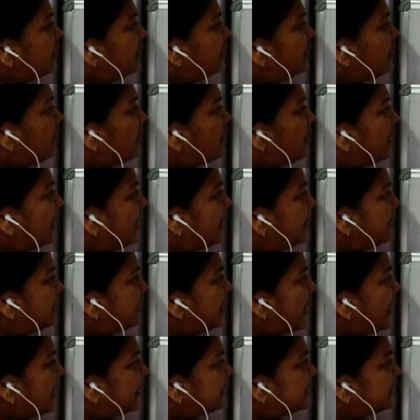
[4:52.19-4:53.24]
called as
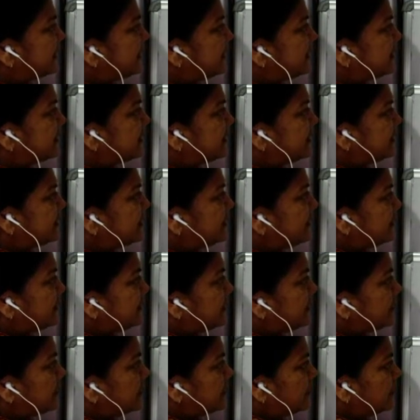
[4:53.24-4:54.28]
ascus.
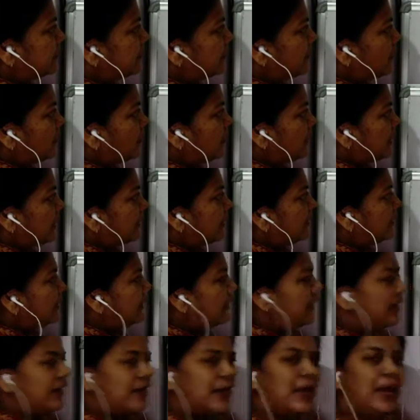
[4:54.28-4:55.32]
Okay.
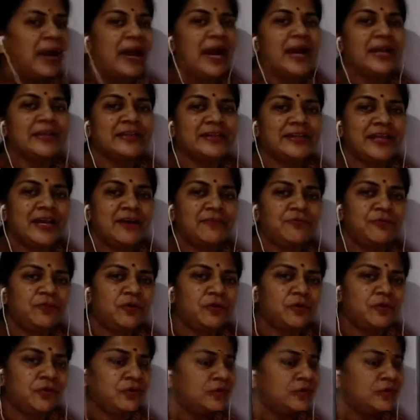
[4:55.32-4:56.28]
And therefore,